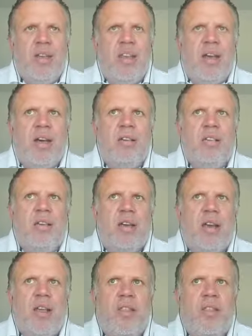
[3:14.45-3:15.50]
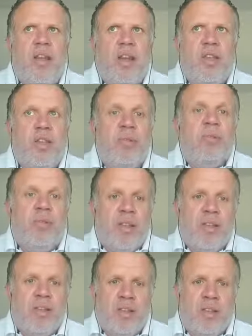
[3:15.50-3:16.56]
that you
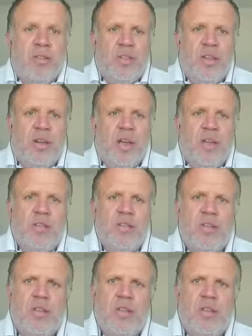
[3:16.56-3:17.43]
bring to those clients.